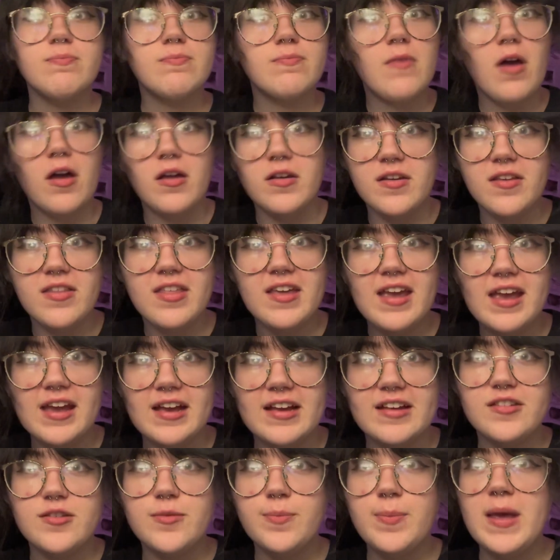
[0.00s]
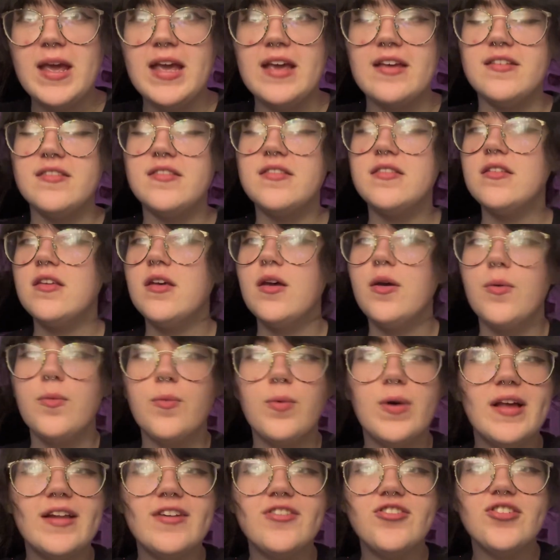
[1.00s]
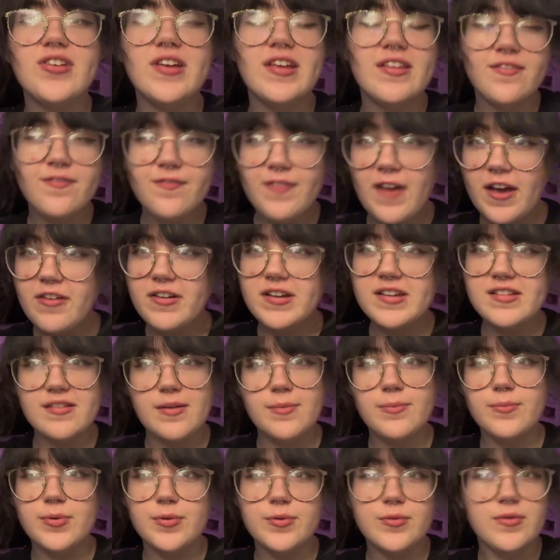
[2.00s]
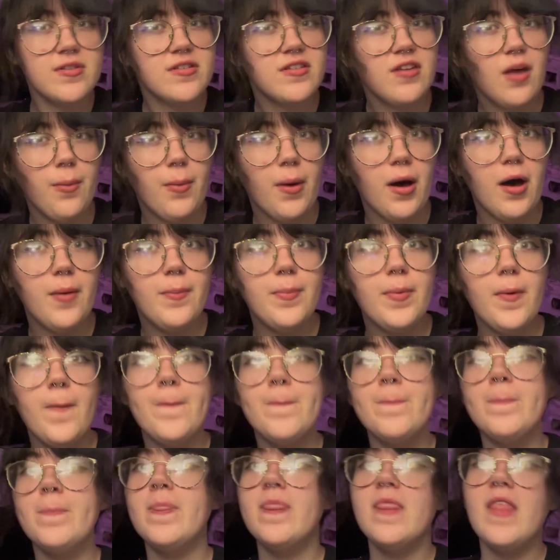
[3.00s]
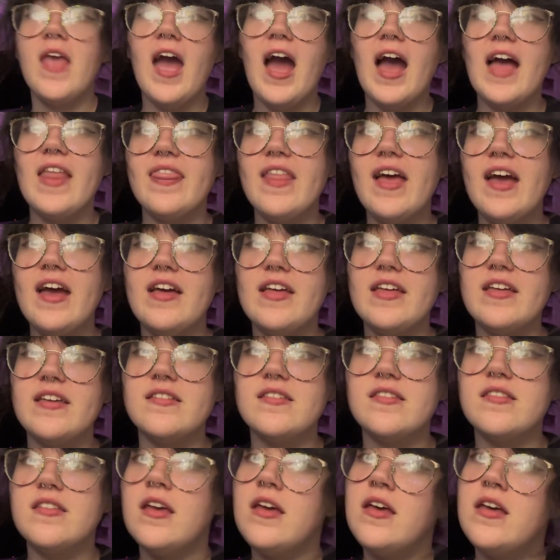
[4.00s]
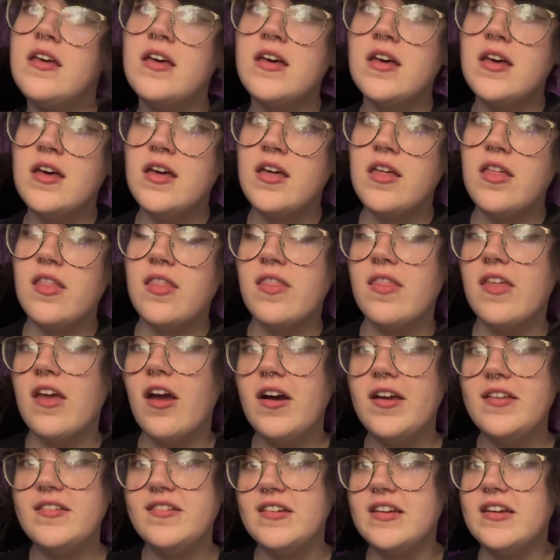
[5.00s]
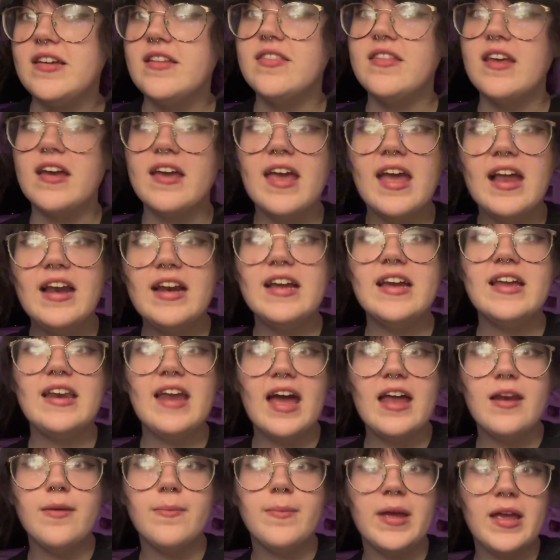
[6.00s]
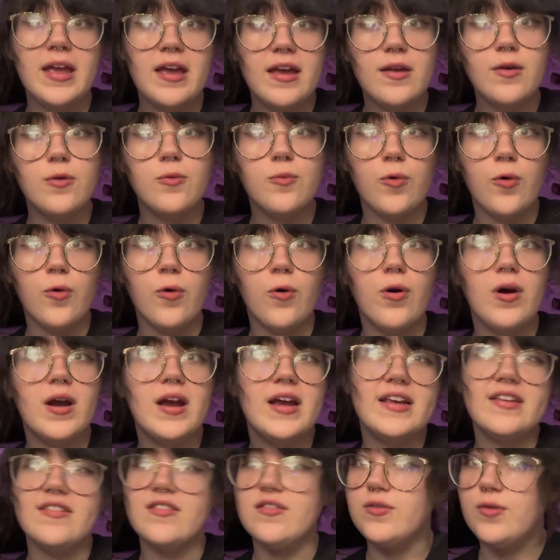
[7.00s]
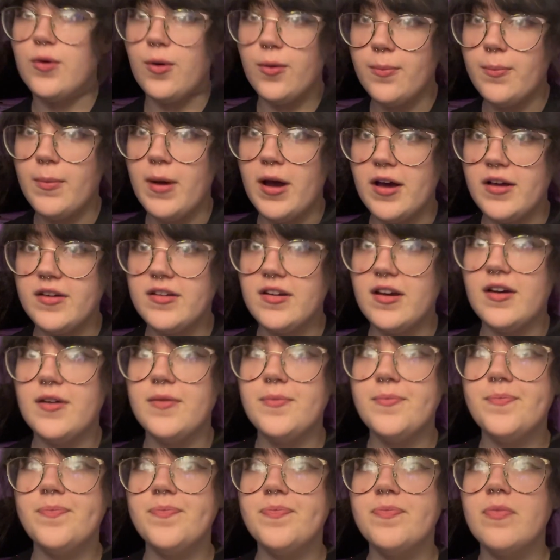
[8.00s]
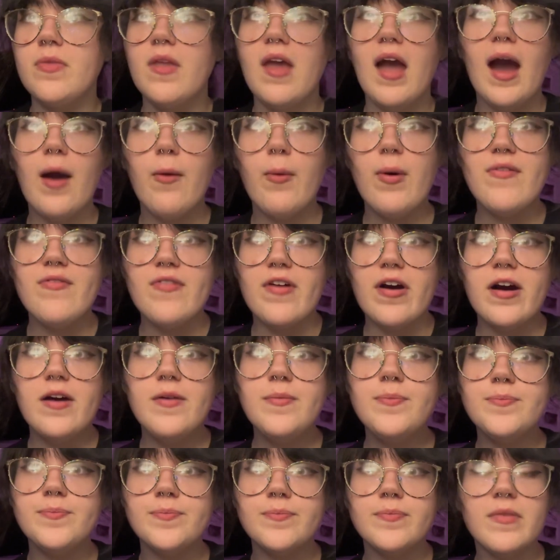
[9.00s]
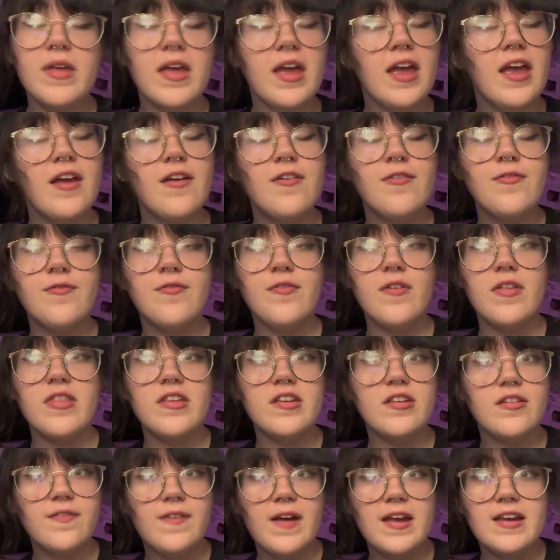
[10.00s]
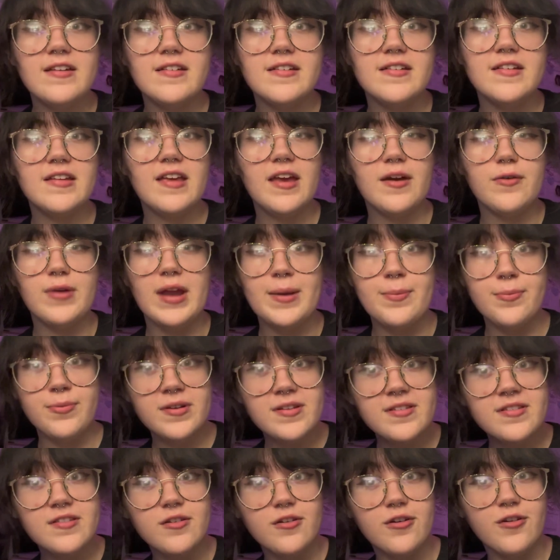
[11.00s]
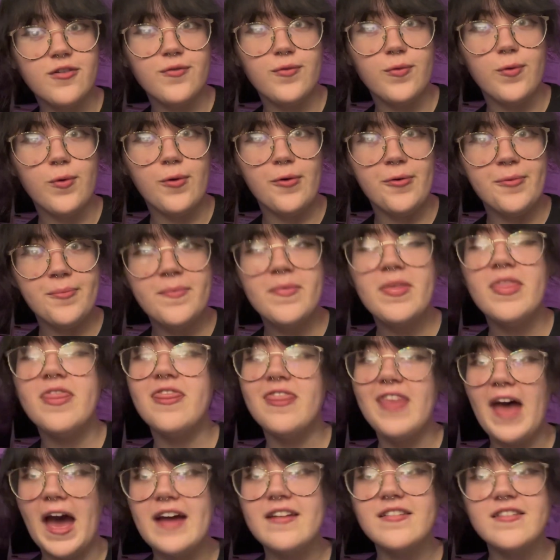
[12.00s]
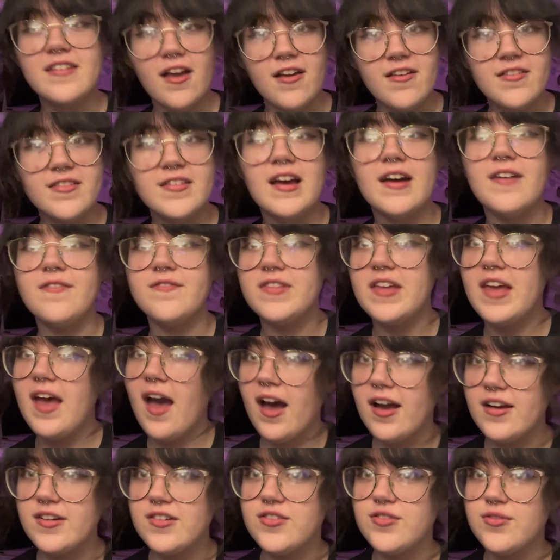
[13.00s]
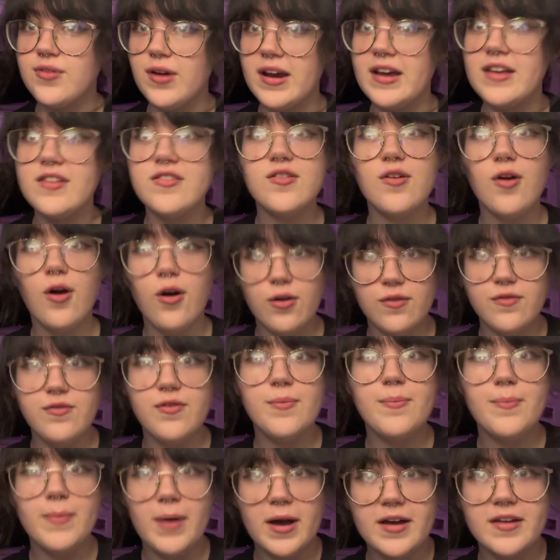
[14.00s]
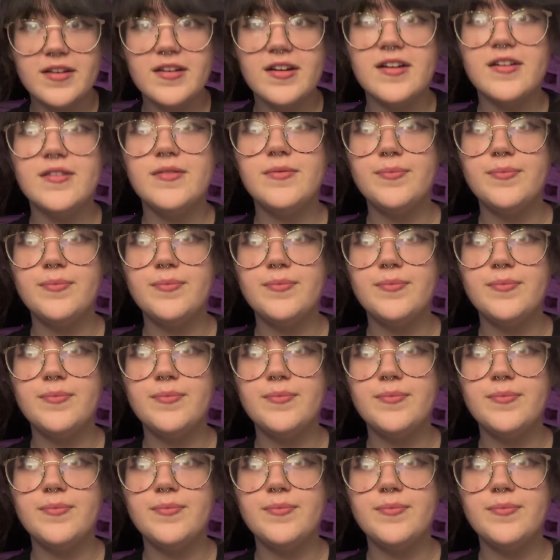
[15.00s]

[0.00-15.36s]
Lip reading: under the king's peace, which is very simple to sum up, and that is the idea that killing an enemy in war is not murder. However, if the defendant killed a prisoner of war, that does have the actus reus of murder.